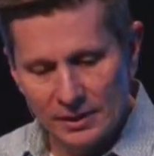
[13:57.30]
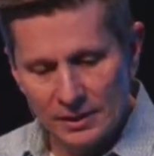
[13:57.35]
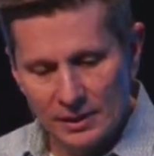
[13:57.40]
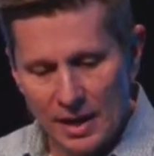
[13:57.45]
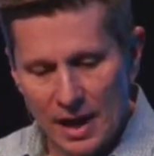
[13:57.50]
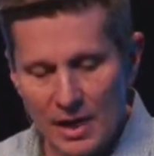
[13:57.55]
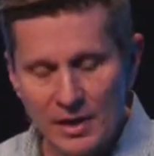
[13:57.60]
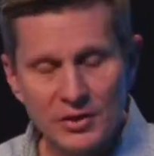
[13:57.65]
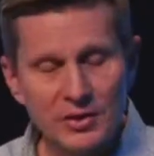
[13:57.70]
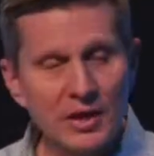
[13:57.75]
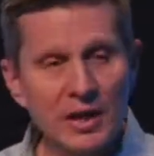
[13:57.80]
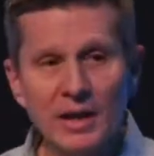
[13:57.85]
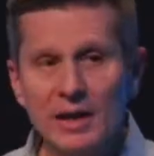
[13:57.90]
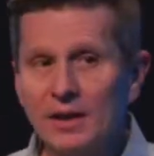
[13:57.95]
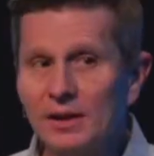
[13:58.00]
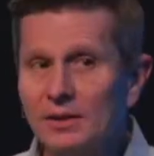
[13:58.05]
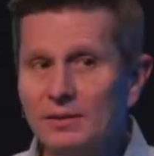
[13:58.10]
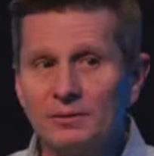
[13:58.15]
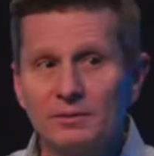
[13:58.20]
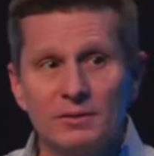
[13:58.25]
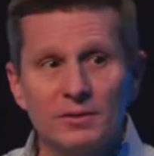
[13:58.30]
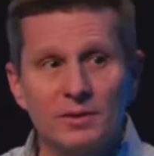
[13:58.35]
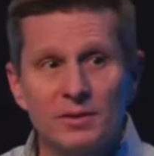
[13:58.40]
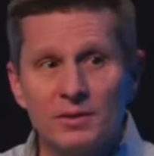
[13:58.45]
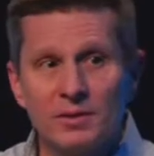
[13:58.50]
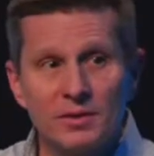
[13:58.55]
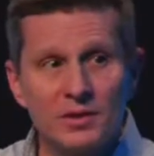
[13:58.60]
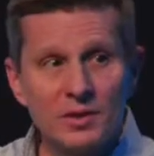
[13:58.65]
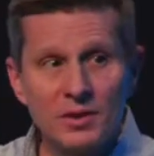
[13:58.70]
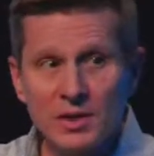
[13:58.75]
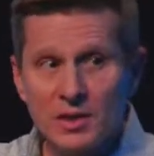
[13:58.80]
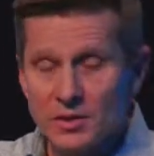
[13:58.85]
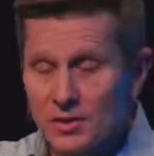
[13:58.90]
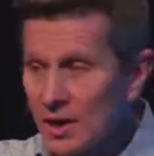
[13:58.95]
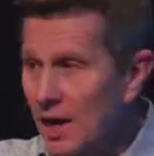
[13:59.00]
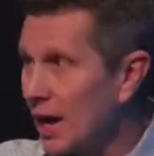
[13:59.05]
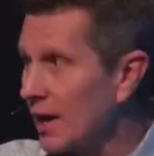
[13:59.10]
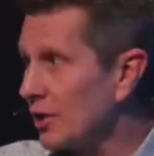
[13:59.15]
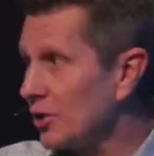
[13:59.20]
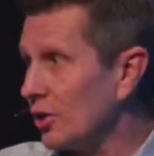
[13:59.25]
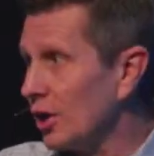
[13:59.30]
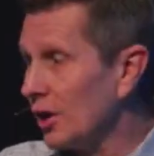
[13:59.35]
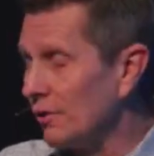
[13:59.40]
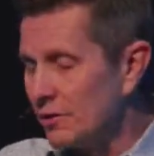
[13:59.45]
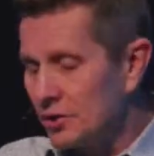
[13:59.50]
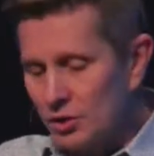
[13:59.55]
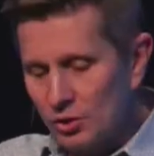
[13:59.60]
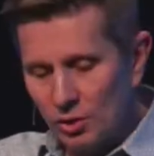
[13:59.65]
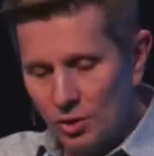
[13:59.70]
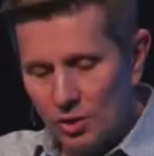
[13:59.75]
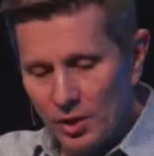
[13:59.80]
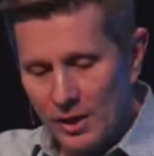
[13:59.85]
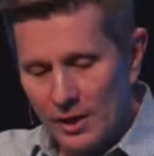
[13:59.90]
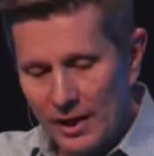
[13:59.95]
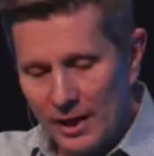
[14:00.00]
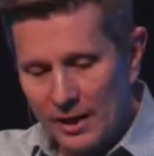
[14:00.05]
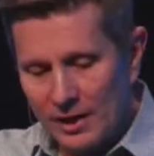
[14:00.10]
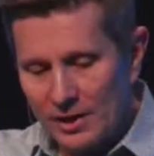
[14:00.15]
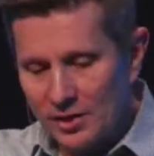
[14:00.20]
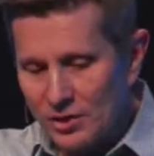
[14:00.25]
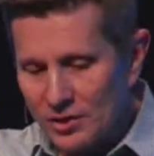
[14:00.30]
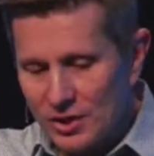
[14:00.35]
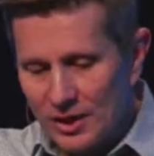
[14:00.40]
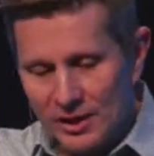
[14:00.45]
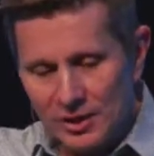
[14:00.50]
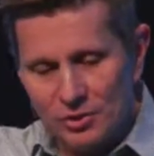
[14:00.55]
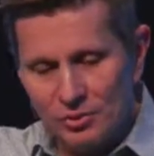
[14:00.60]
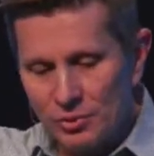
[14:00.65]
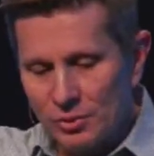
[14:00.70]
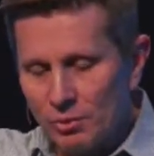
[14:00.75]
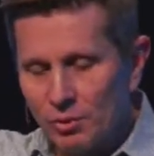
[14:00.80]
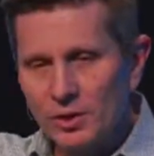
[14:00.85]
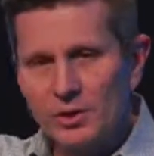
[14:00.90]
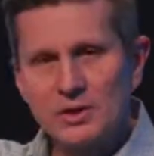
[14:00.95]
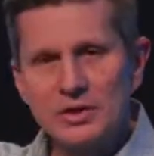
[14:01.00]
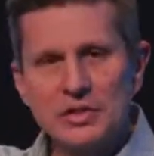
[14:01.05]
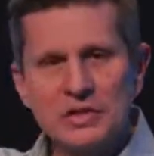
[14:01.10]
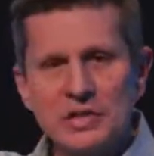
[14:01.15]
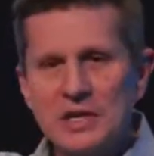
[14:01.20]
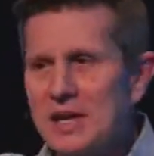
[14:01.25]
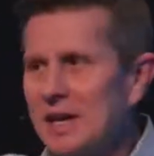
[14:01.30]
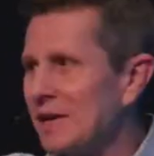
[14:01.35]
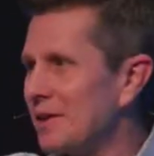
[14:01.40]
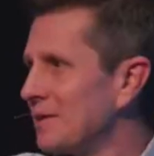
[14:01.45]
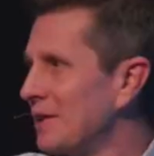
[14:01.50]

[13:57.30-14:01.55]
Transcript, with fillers: Isaiah sees God in all of his glory, and he just has three words to say